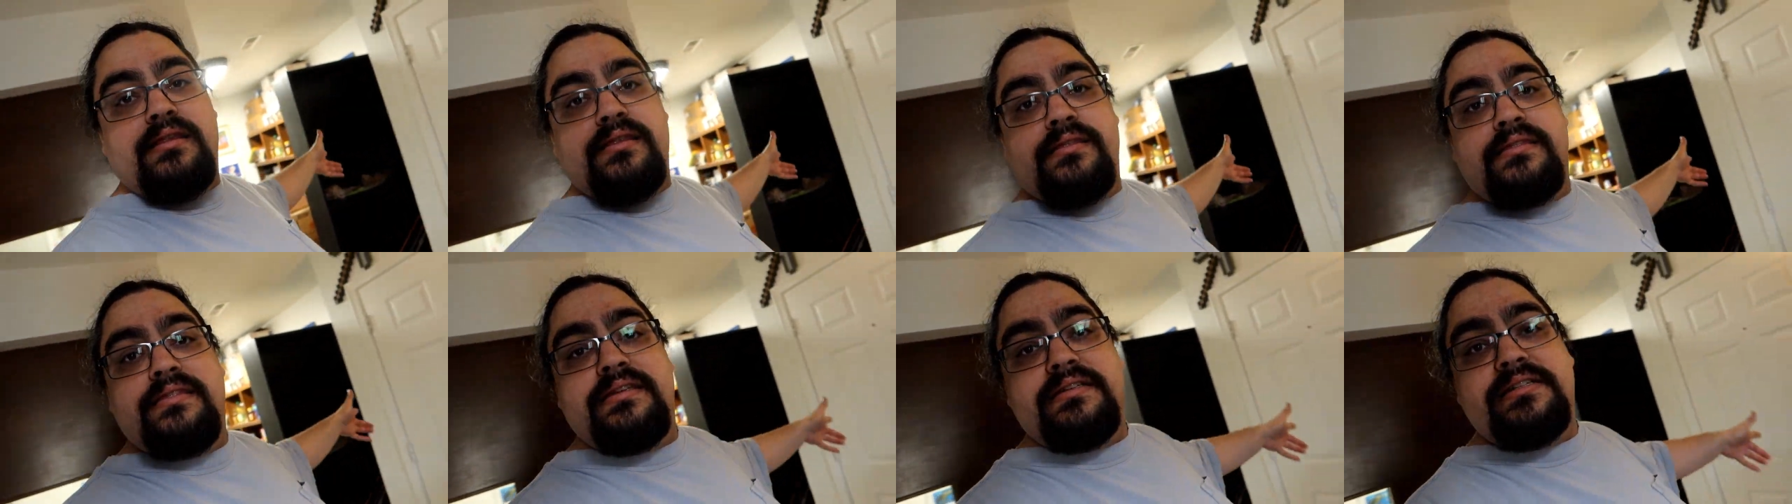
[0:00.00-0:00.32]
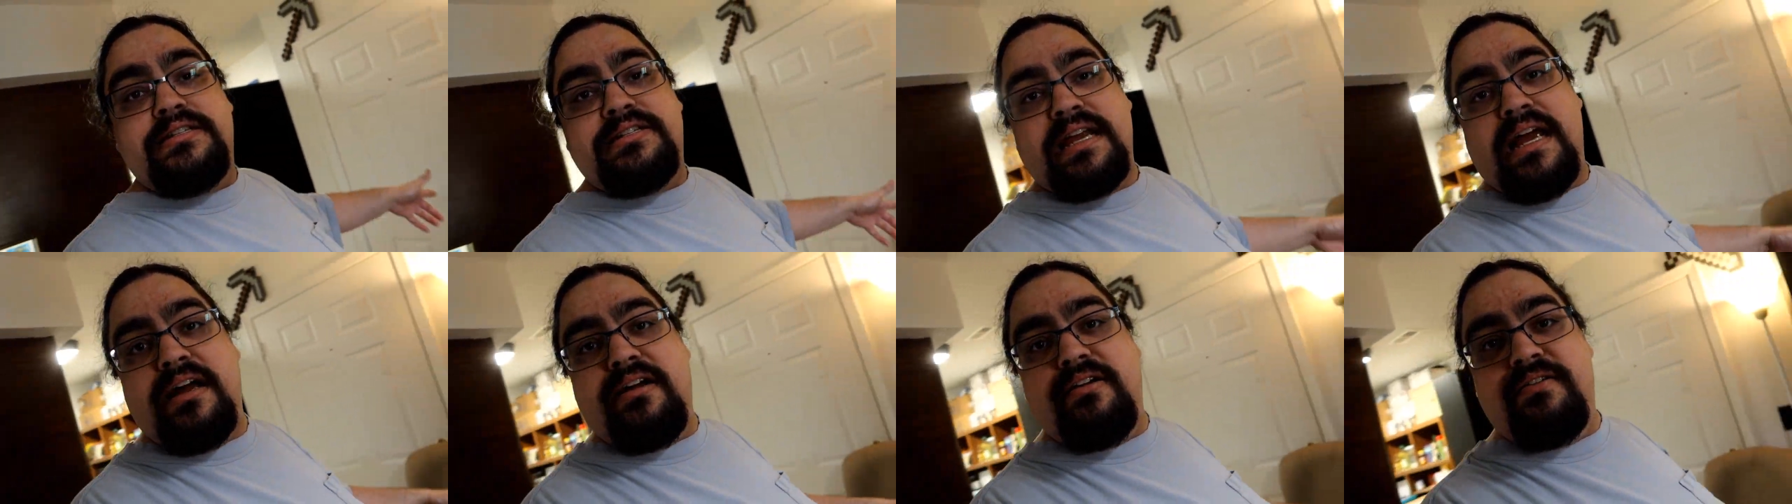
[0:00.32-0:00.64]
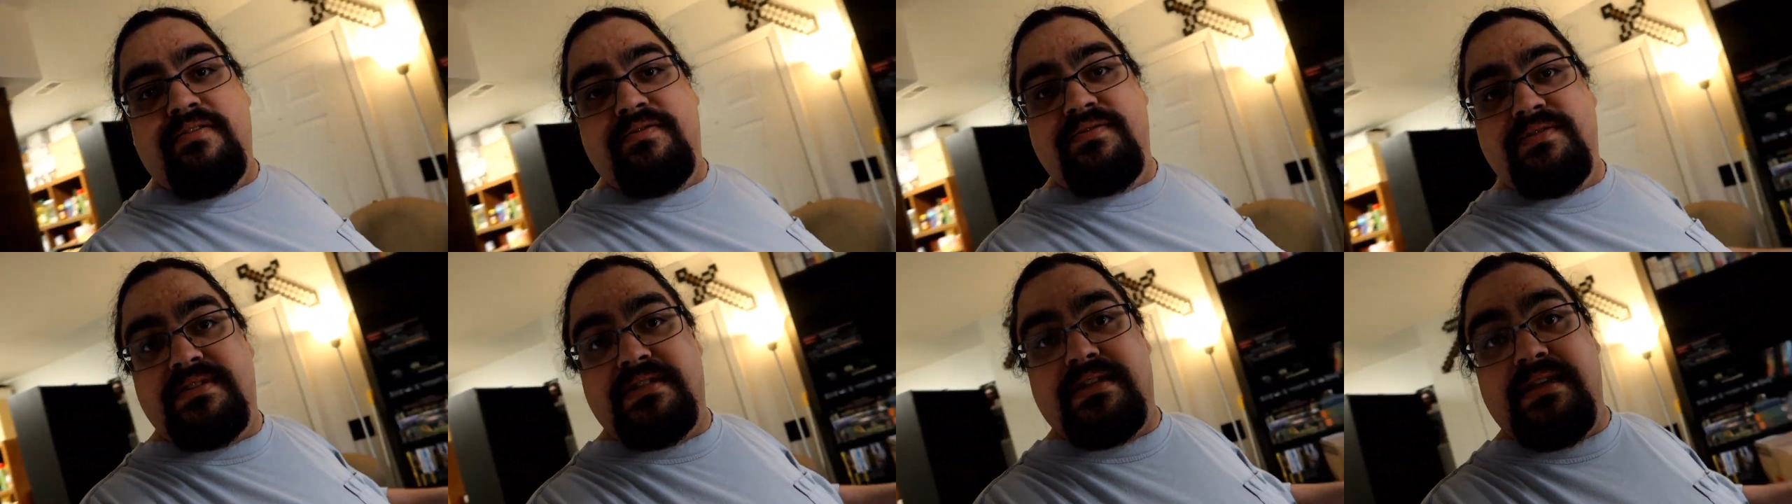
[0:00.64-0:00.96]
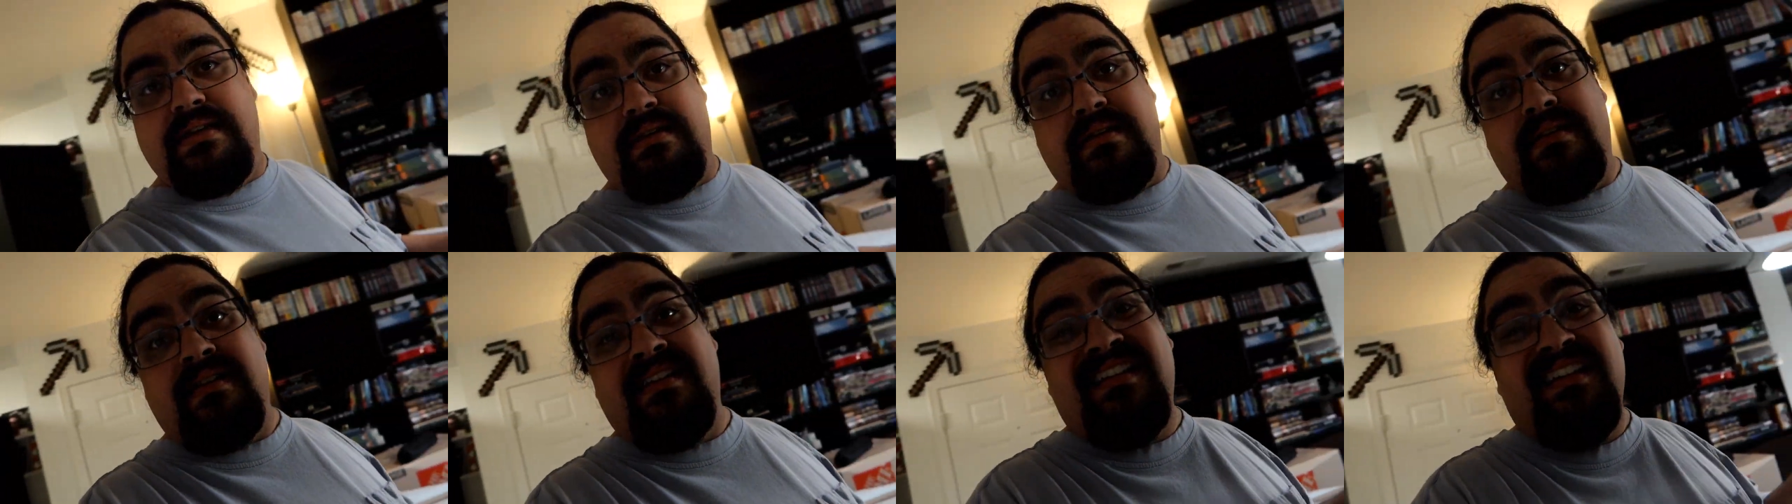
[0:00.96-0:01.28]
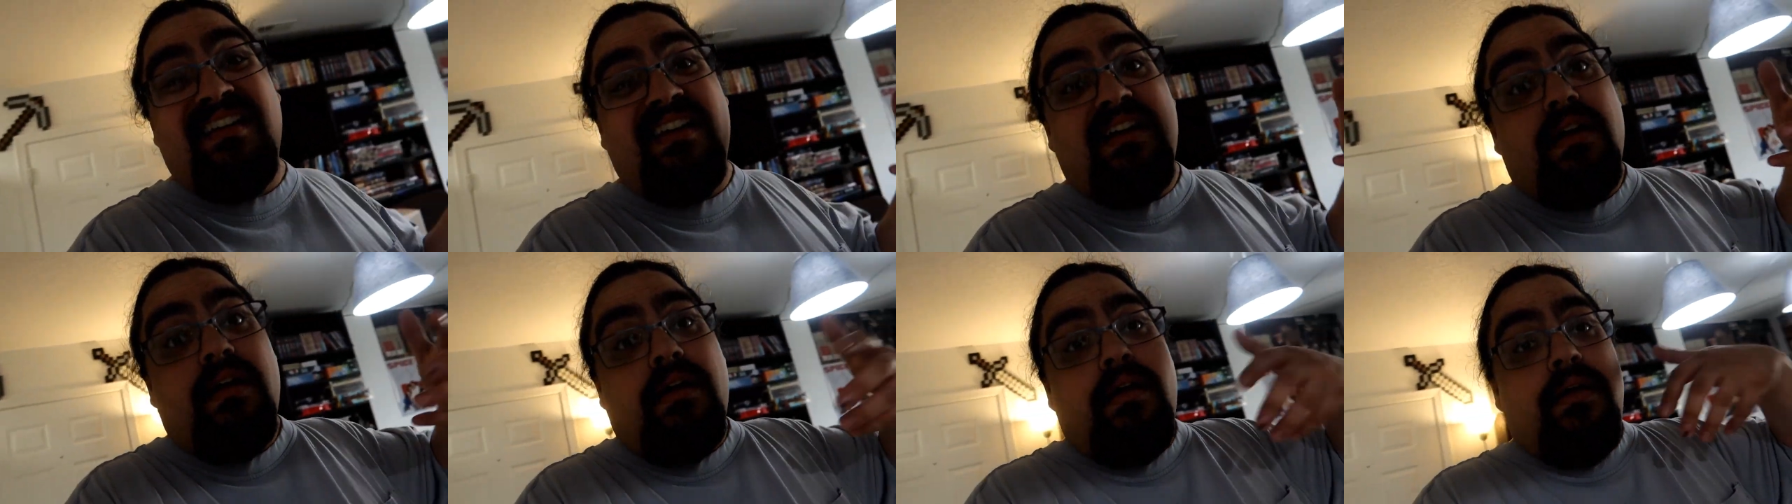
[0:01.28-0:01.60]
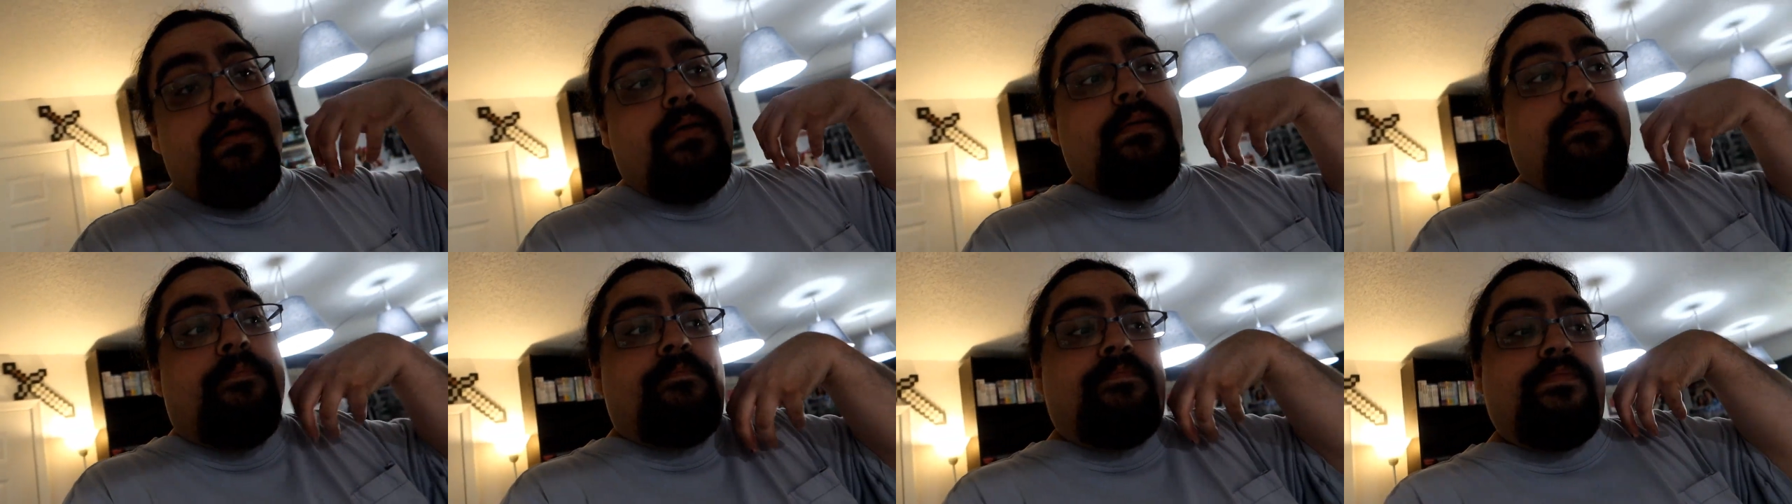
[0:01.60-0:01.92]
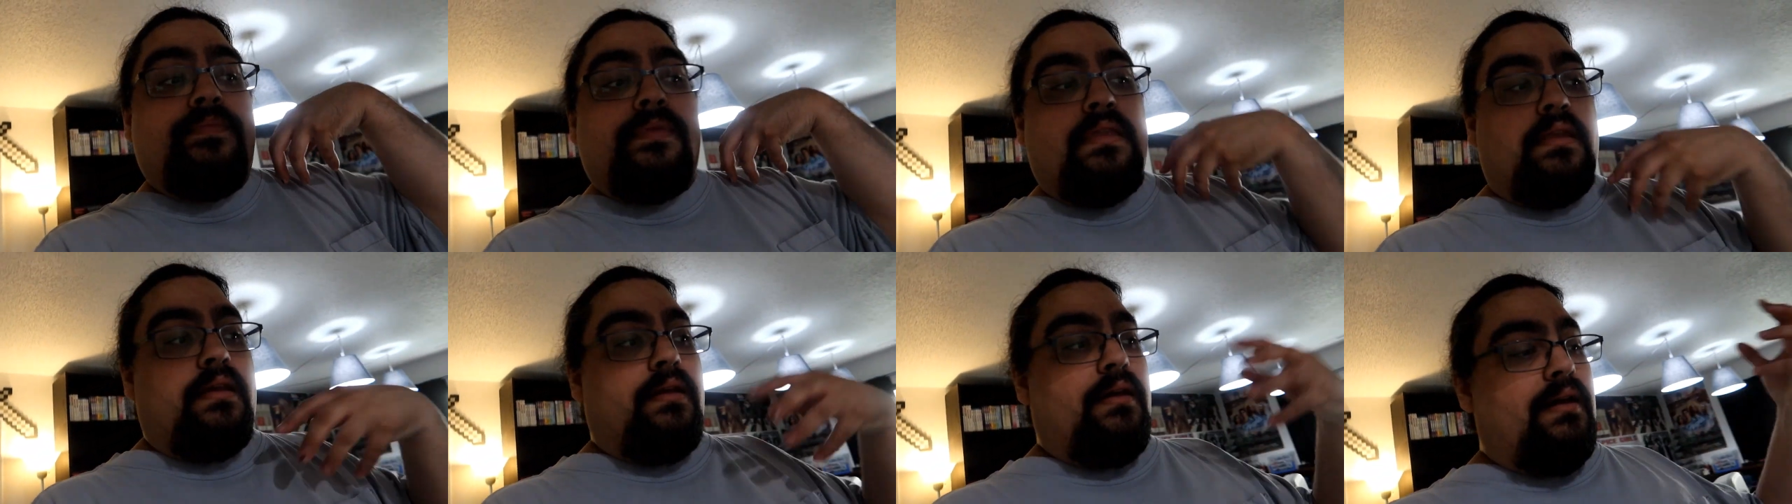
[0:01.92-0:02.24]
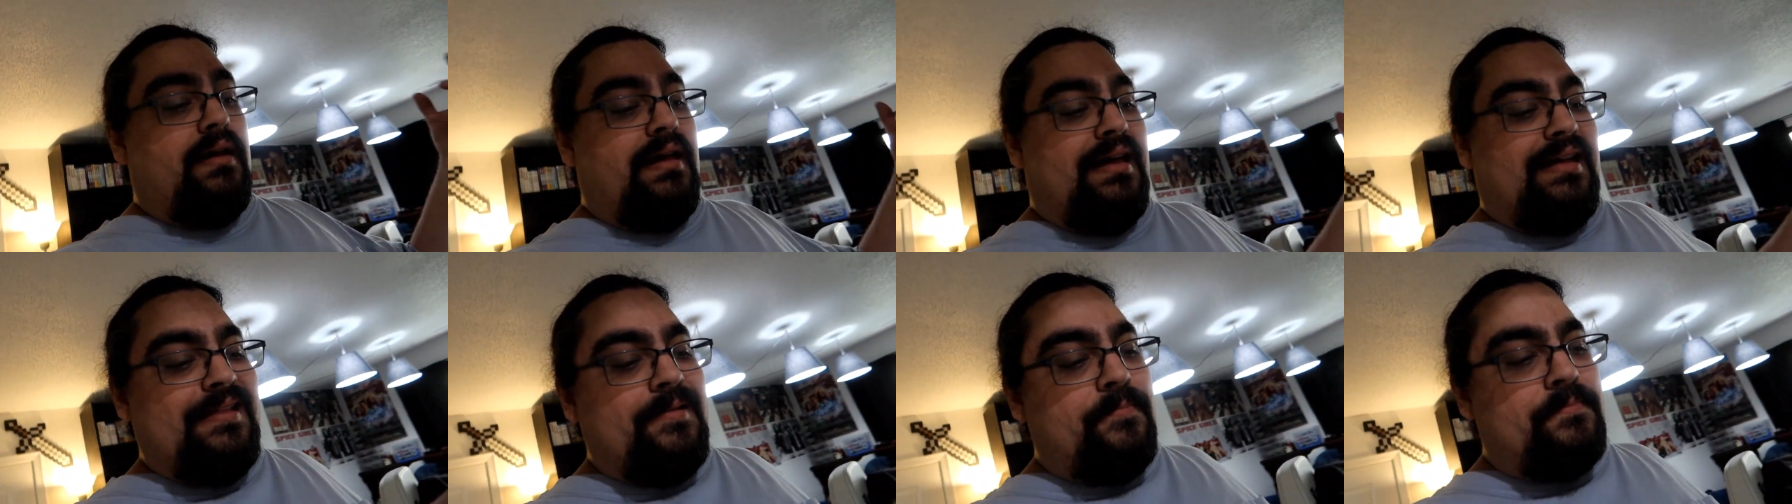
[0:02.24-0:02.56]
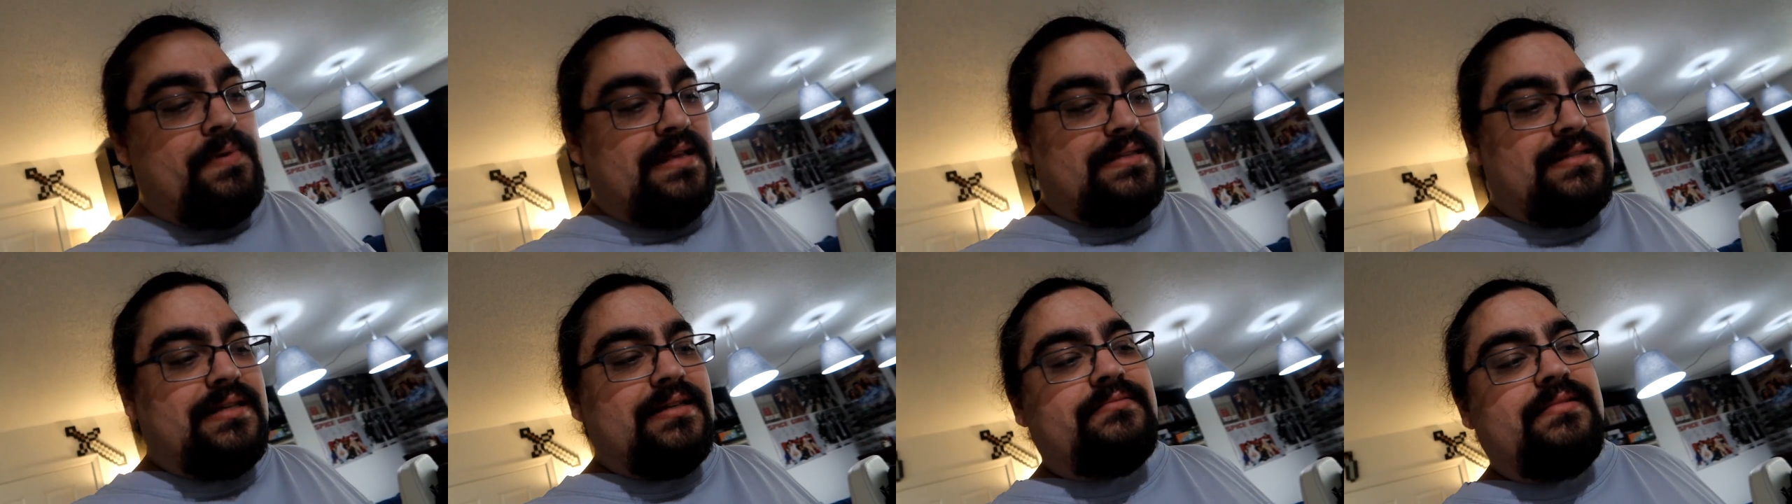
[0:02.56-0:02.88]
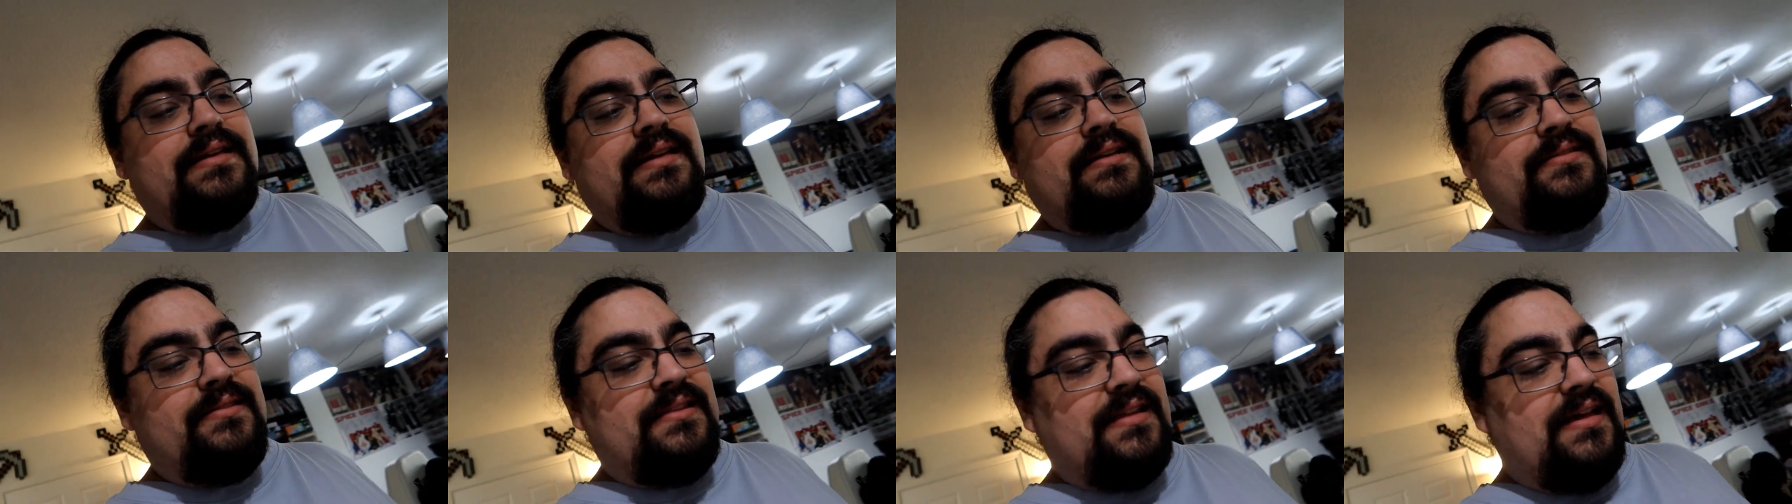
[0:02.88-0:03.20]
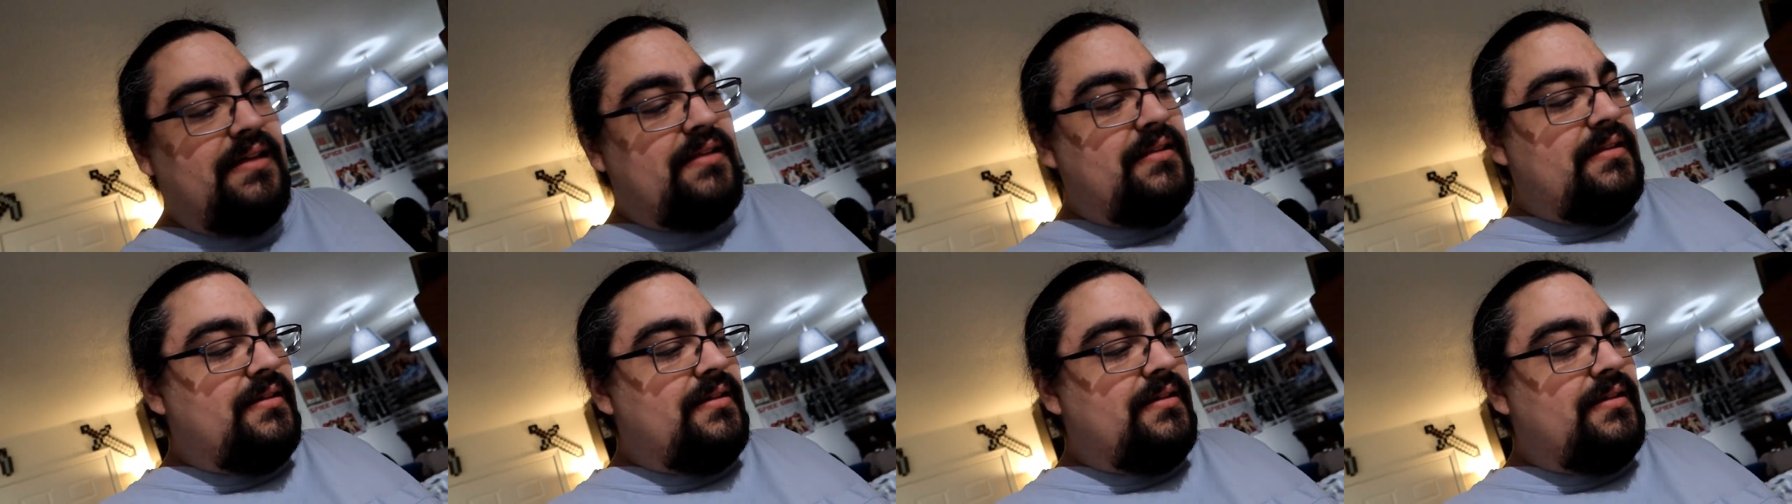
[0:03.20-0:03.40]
the shelves that basically,